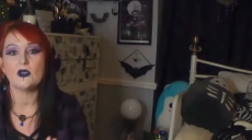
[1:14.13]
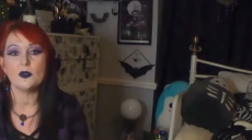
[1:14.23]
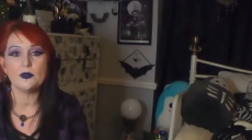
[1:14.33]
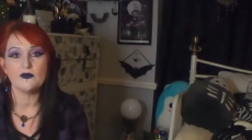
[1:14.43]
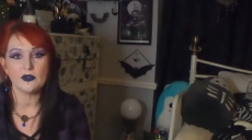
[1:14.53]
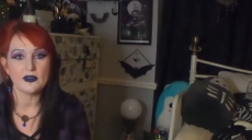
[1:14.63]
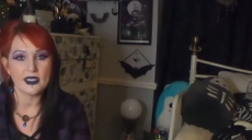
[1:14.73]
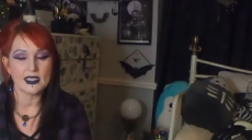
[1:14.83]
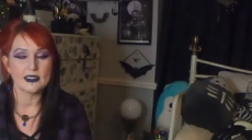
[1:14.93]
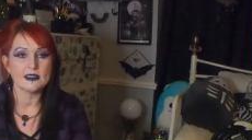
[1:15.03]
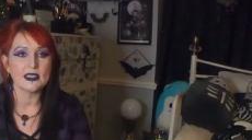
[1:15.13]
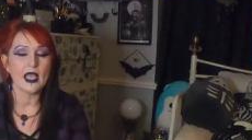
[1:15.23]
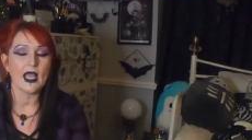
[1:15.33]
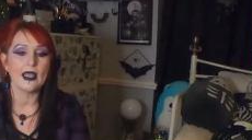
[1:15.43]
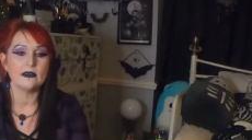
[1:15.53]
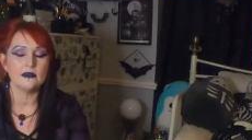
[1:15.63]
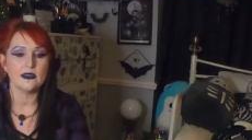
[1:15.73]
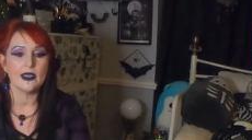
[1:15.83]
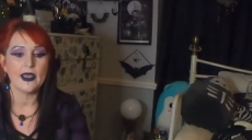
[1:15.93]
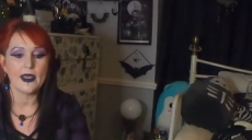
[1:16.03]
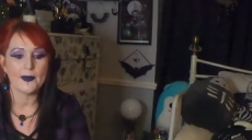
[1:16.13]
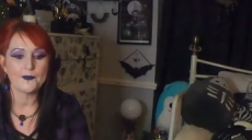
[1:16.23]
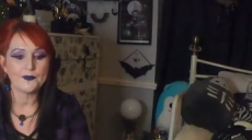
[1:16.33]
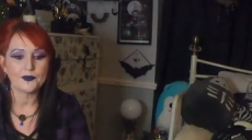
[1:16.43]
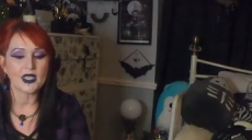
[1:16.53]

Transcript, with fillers: couple of other things, and I